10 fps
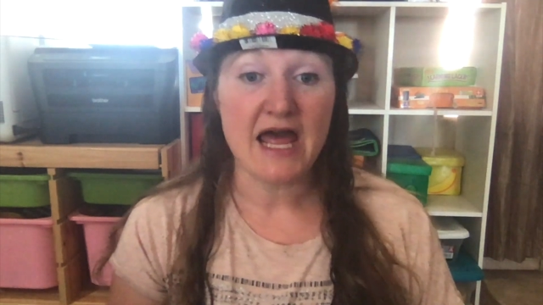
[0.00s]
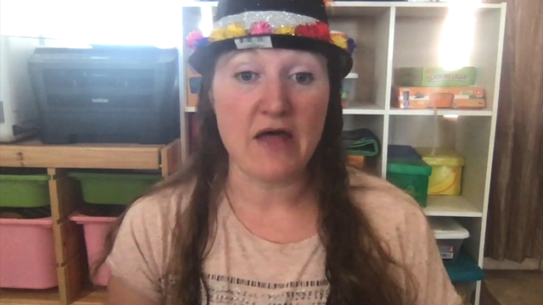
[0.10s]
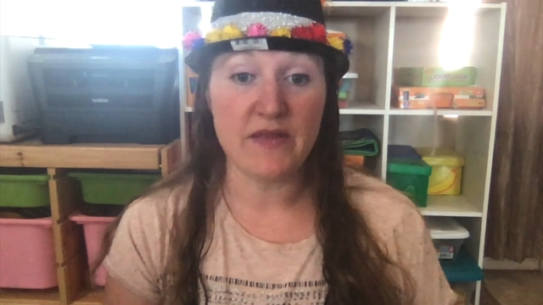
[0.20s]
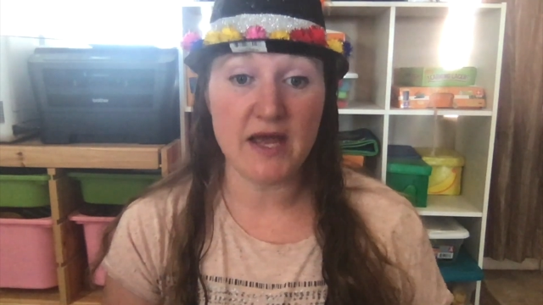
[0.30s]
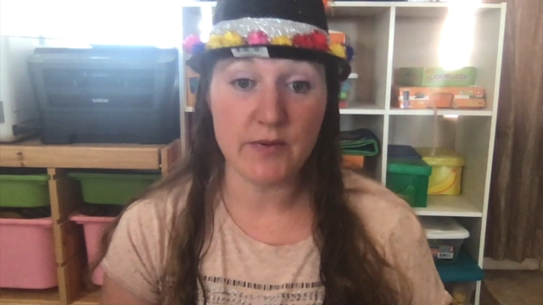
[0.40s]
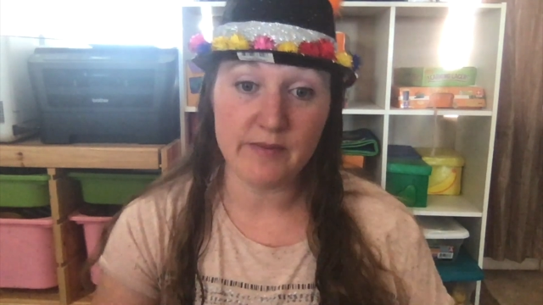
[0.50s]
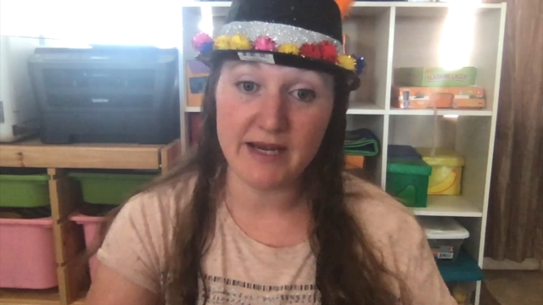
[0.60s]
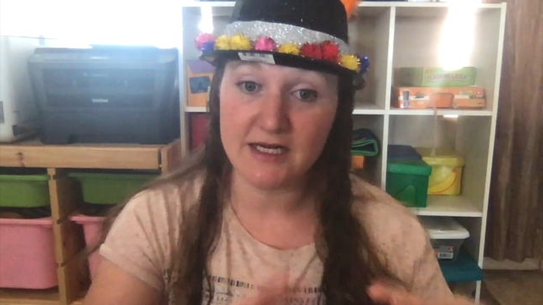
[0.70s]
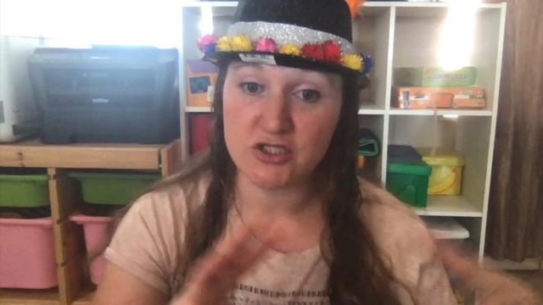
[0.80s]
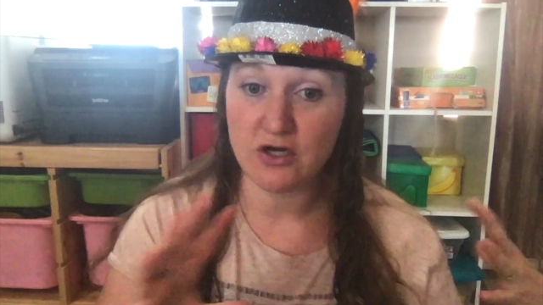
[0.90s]
And then we
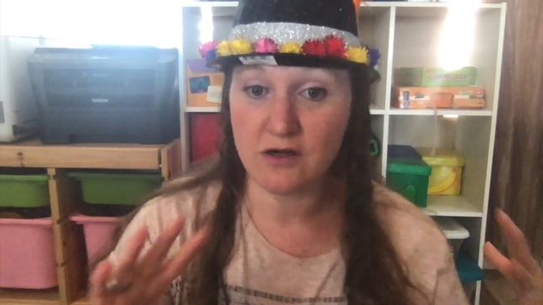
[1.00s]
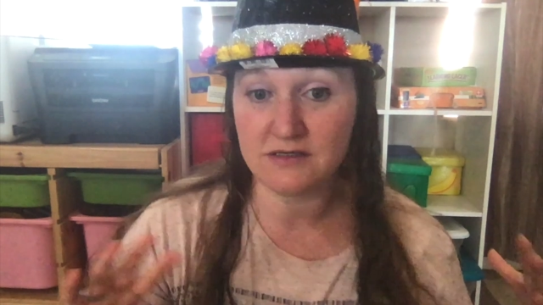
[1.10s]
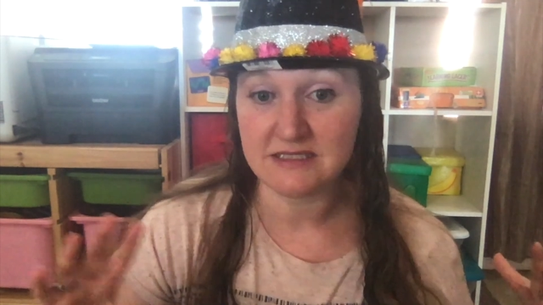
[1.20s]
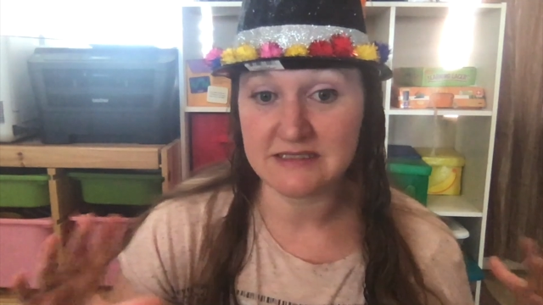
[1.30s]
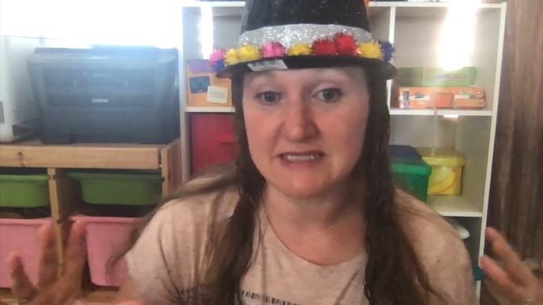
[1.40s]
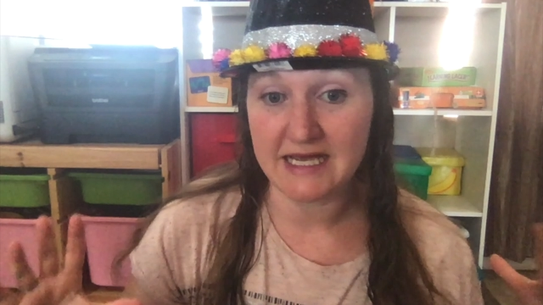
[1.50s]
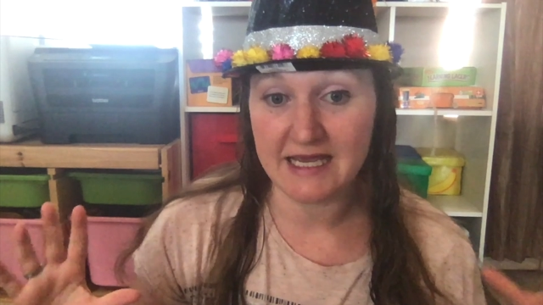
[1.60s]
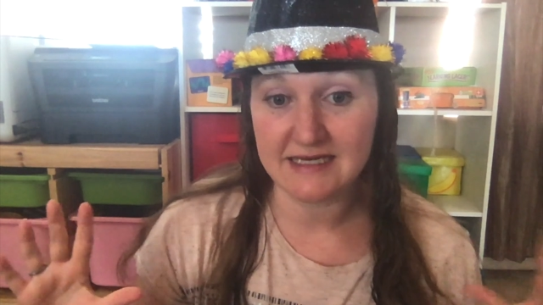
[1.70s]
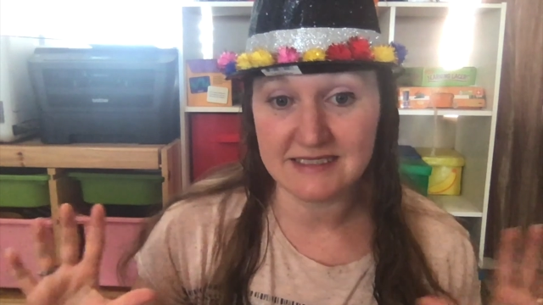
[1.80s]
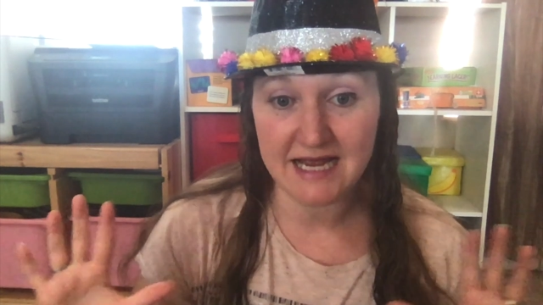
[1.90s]
made a Charles the
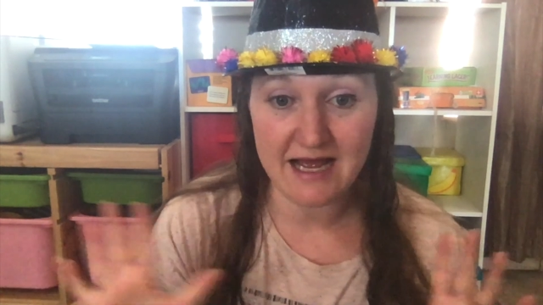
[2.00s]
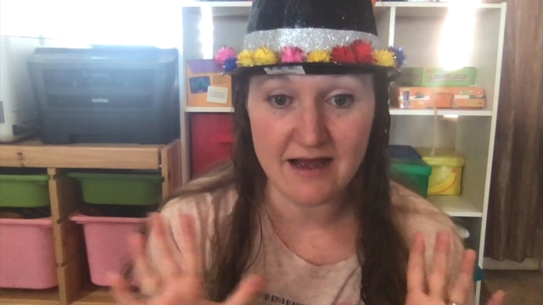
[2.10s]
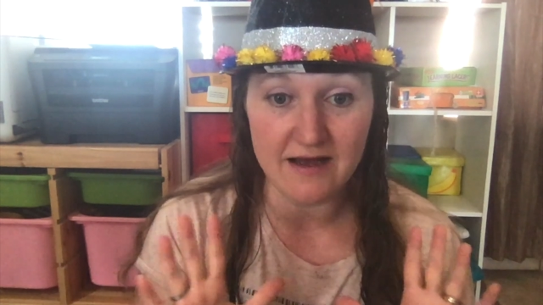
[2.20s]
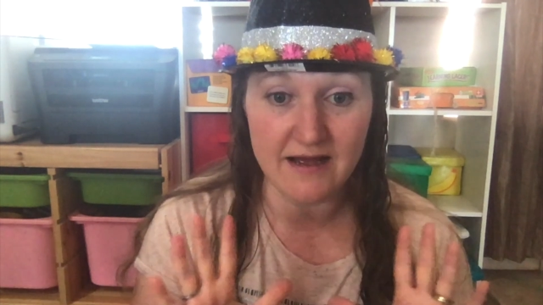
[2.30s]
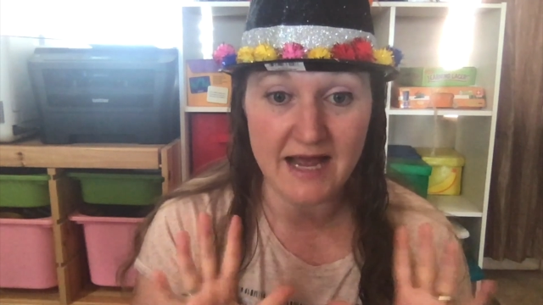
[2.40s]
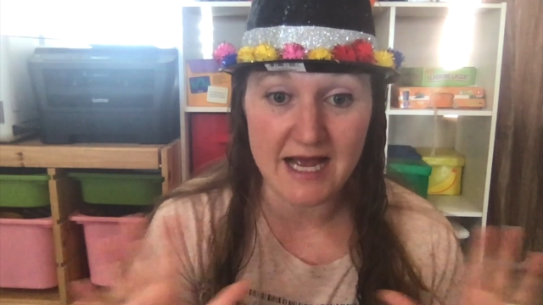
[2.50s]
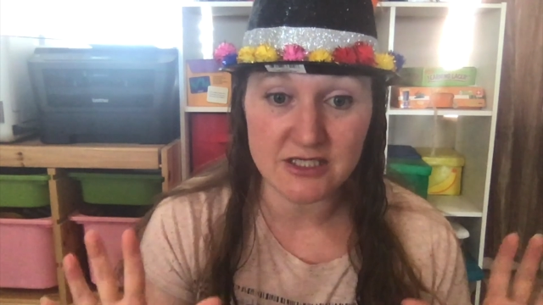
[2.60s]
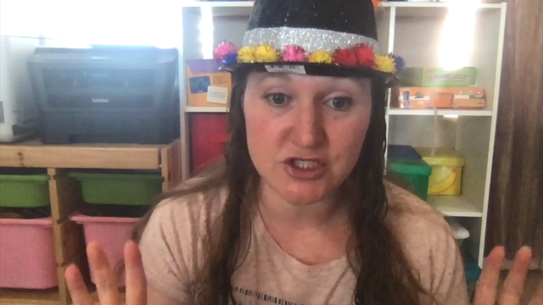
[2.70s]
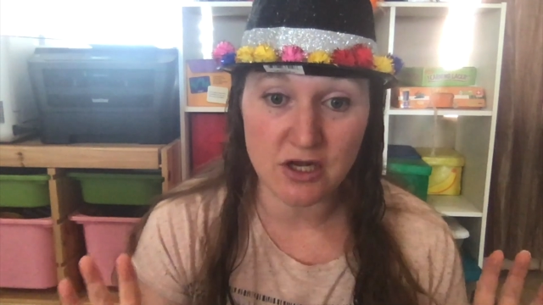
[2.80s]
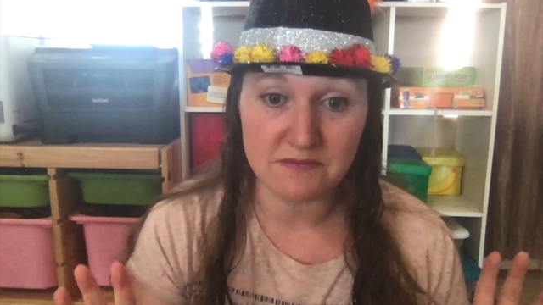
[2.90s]
Second uh, hat
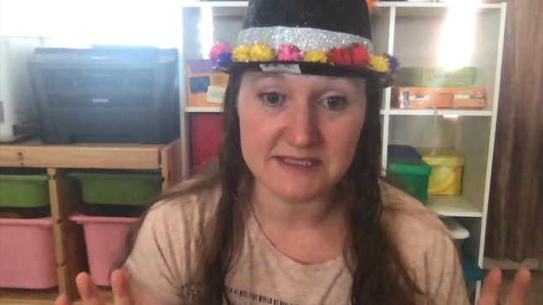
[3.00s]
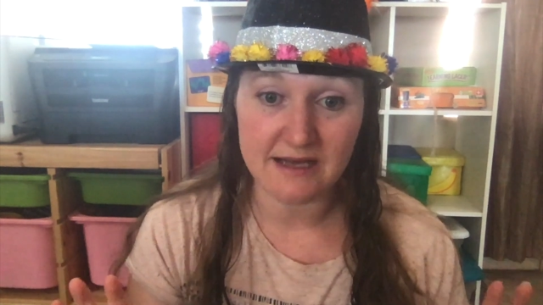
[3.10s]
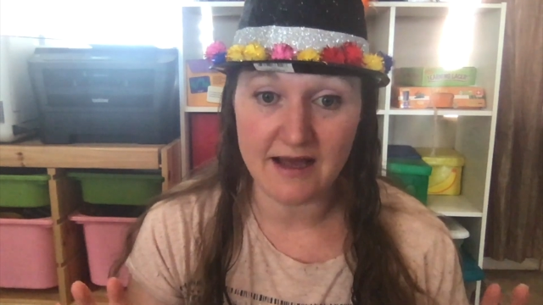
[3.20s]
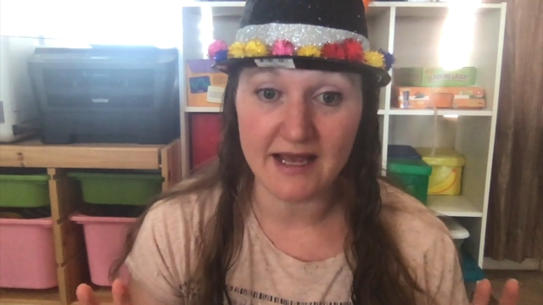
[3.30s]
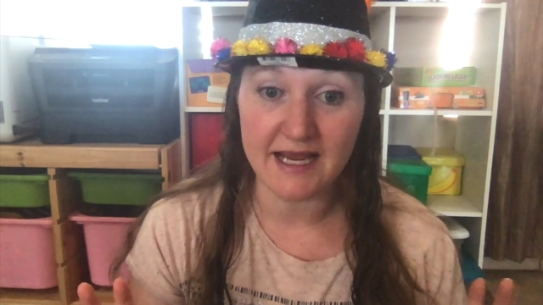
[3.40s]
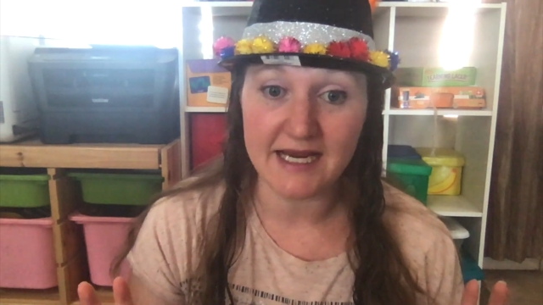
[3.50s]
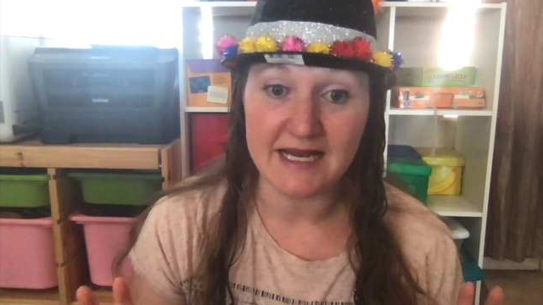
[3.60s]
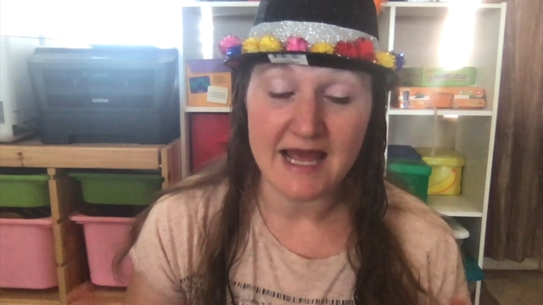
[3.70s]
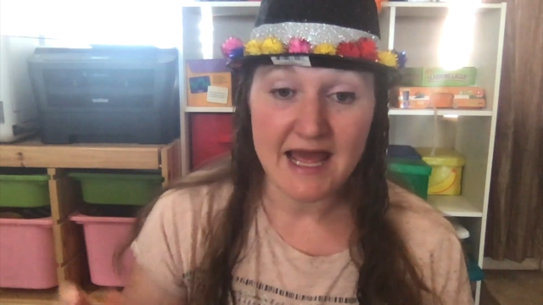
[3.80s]
shop sign,